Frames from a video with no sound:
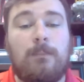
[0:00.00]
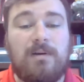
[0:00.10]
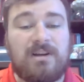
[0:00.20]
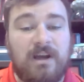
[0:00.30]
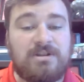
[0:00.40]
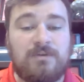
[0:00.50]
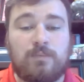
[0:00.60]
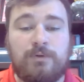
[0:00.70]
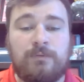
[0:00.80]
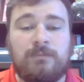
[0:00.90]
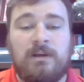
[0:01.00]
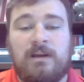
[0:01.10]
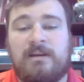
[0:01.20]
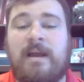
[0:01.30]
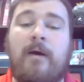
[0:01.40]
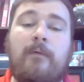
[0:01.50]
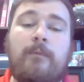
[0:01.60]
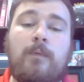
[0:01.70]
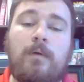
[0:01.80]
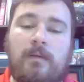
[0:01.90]
percussion room. Now,
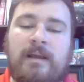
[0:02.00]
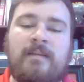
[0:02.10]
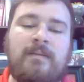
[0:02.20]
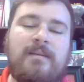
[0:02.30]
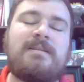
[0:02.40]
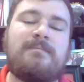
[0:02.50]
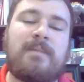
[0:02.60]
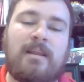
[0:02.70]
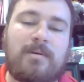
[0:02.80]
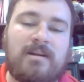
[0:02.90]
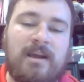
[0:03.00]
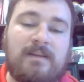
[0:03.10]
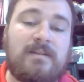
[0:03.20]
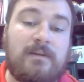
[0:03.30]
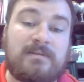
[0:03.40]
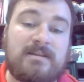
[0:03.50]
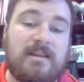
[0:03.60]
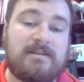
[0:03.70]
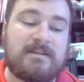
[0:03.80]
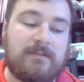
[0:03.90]
for that, this is mainly pertains to those
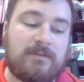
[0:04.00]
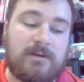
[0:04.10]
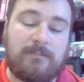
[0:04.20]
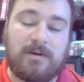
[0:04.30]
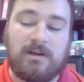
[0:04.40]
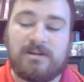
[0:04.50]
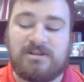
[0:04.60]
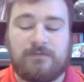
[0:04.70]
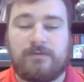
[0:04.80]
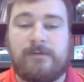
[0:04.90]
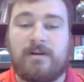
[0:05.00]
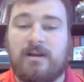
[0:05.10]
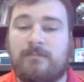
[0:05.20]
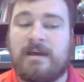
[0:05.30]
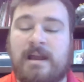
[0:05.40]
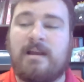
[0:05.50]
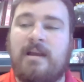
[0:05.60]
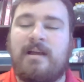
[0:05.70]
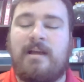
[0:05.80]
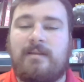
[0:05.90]
the seventh grade percussion. If you're able to come back,
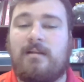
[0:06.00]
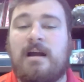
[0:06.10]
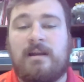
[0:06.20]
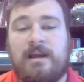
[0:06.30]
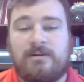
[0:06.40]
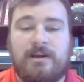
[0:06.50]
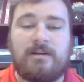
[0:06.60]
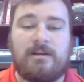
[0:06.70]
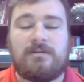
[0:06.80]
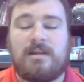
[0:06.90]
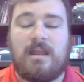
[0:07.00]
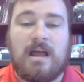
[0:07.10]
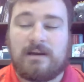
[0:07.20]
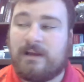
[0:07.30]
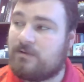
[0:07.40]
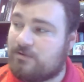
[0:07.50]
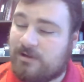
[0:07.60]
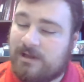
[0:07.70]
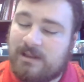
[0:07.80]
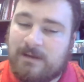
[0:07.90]
the lockdown
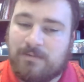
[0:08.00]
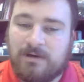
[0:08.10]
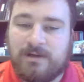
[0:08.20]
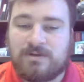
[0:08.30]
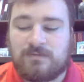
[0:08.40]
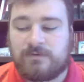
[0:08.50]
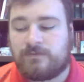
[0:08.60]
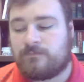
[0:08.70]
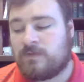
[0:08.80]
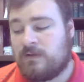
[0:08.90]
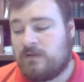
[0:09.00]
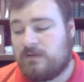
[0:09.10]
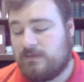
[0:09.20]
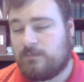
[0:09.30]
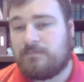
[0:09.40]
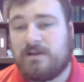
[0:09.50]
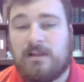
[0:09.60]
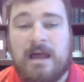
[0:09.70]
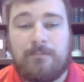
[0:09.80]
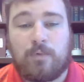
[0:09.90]
drill in that percussion room will be a
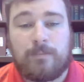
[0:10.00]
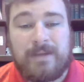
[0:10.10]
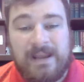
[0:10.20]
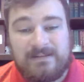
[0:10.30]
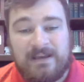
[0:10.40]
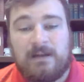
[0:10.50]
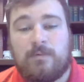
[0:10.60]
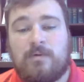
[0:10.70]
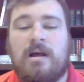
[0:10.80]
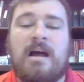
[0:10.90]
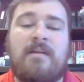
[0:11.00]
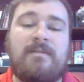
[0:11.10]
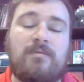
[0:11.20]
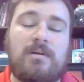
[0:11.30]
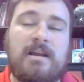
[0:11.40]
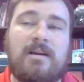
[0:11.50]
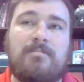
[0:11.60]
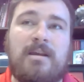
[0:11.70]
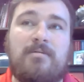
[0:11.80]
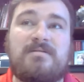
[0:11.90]
lot more maintainable. Obviously, we're not going to
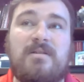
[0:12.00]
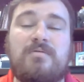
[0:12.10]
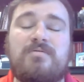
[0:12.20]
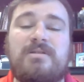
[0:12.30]
be able to social